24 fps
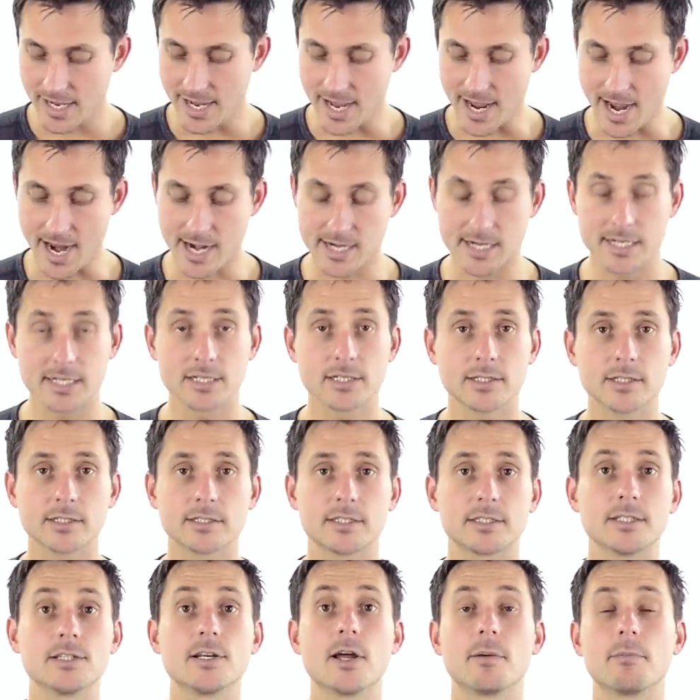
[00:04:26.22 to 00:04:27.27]
And
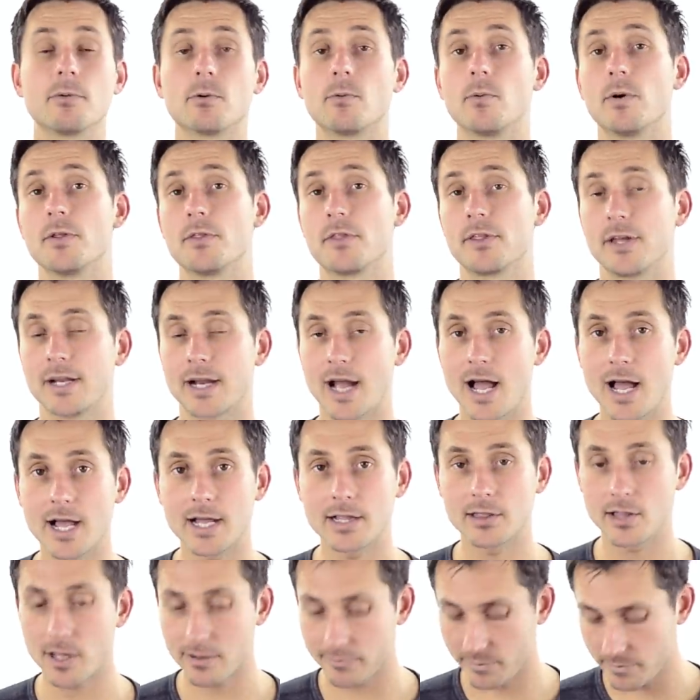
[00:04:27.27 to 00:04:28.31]
here's the number one thing I
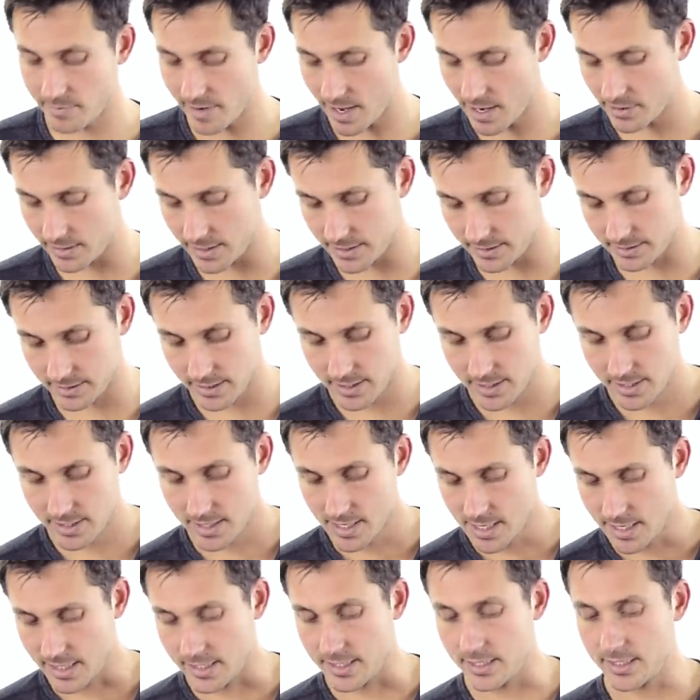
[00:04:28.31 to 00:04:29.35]
love about it.
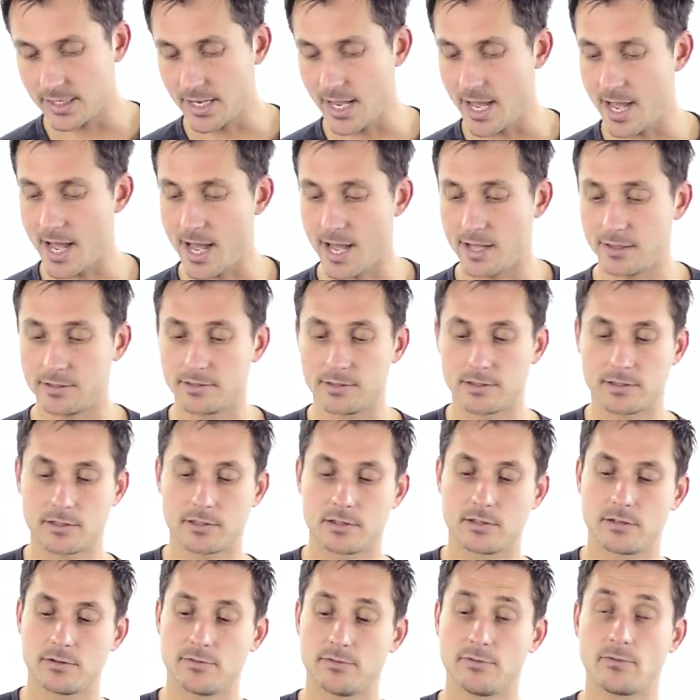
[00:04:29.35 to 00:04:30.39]
It
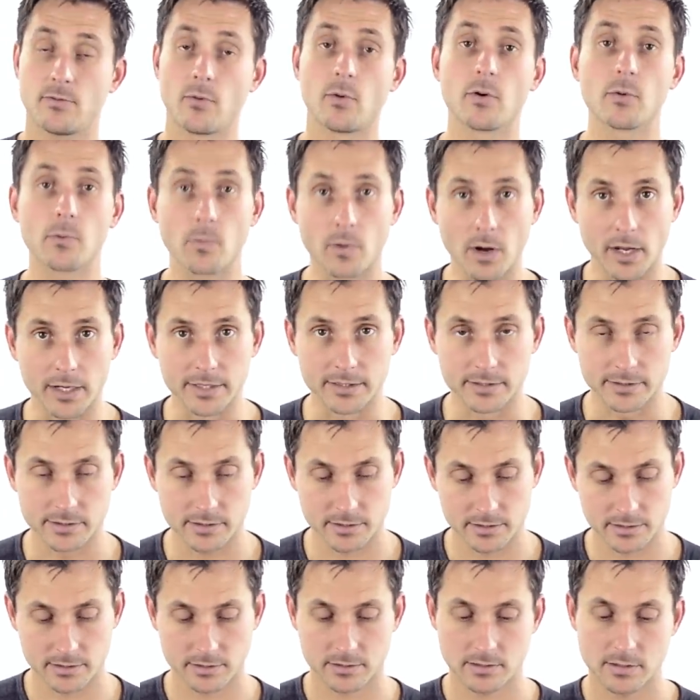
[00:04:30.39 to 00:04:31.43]
has, for
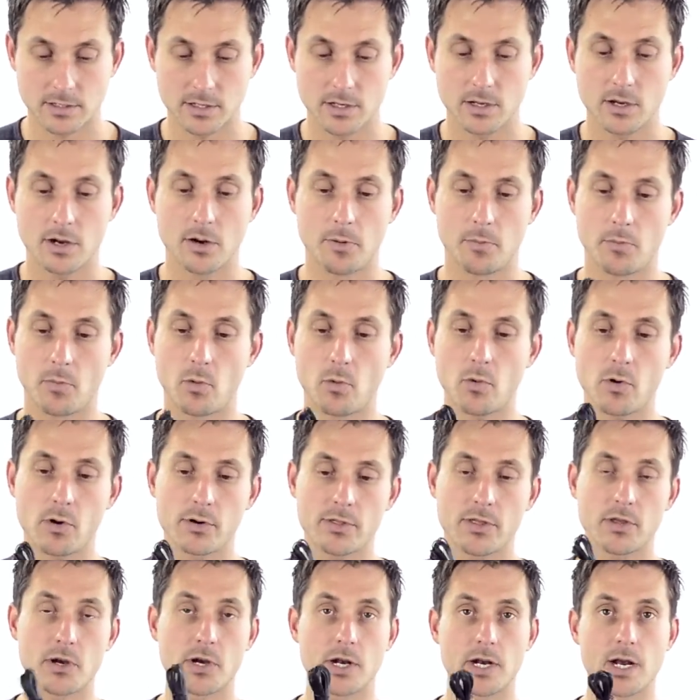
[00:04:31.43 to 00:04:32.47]
once, more
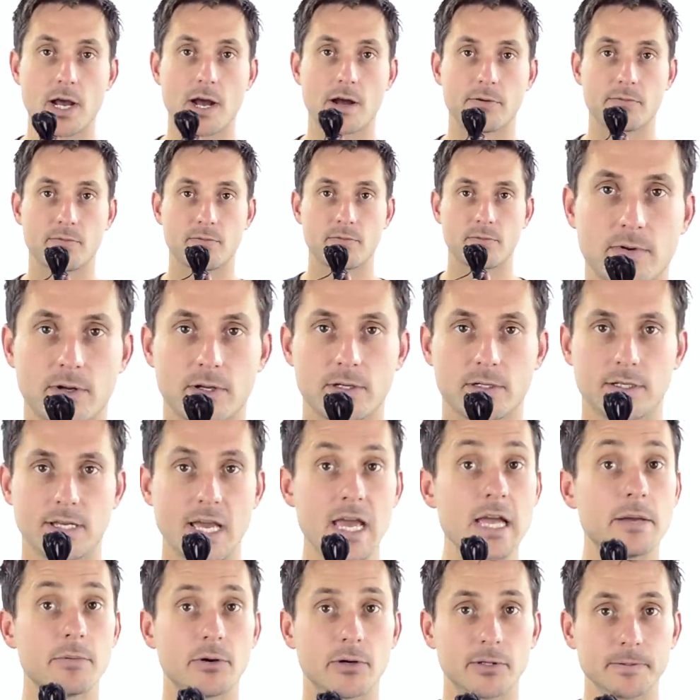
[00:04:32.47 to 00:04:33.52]
than enough
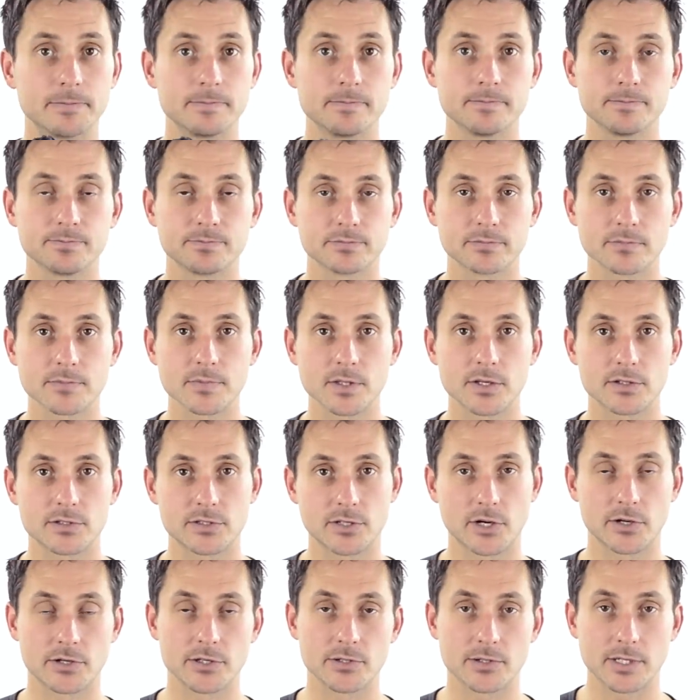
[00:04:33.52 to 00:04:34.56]
cable.
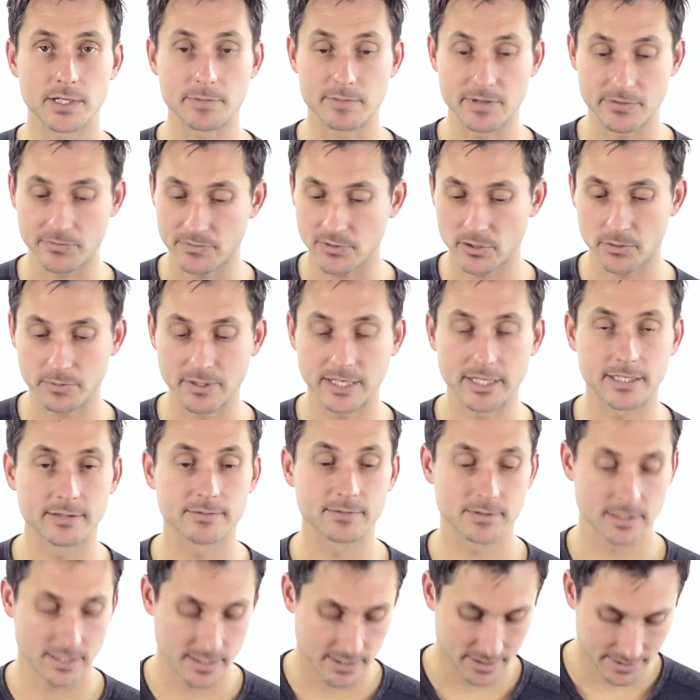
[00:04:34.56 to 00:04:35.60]
So you could be
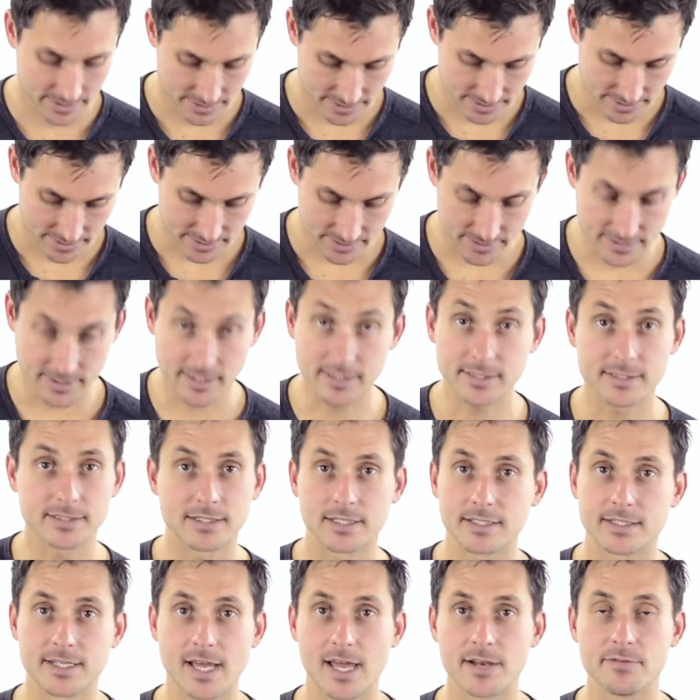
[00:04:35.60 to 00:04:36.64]
filming six
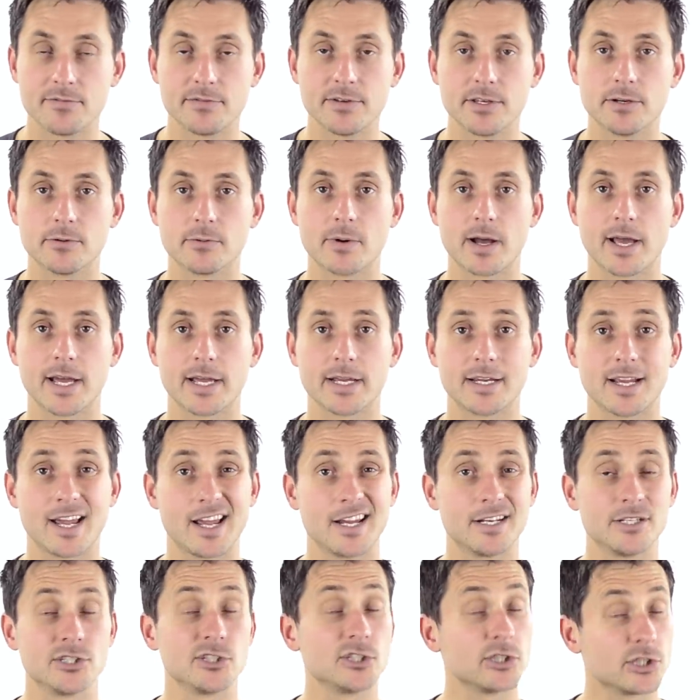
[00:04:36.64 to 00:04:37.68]
to ten feet away
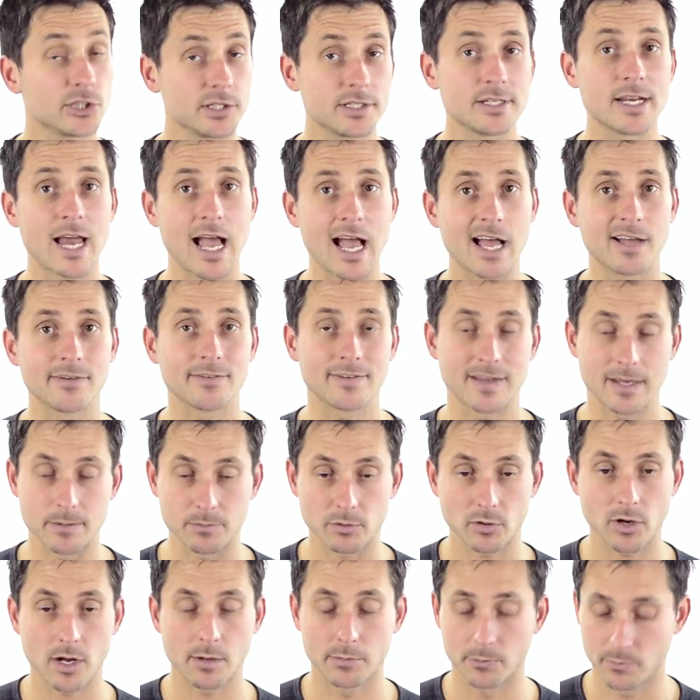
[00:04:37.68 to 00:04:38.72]
and shouldn't have a
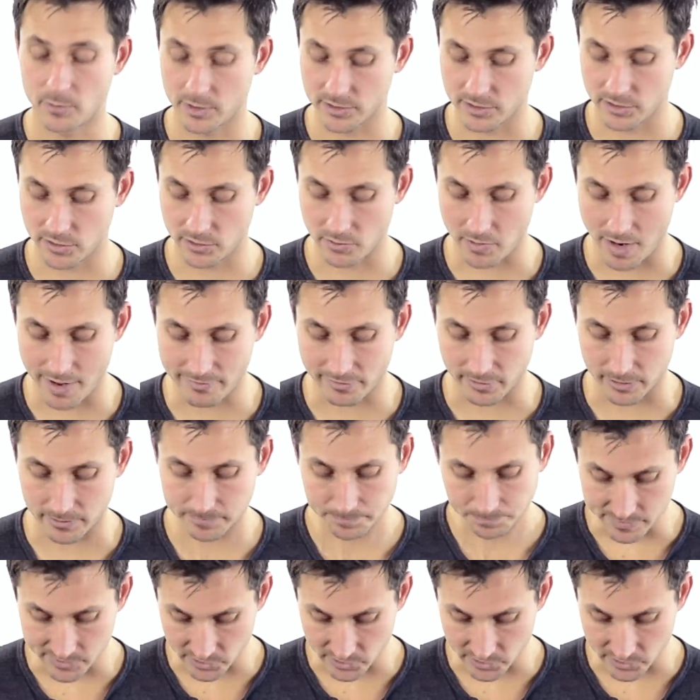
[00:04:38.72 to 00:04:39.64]
problem whatsoever.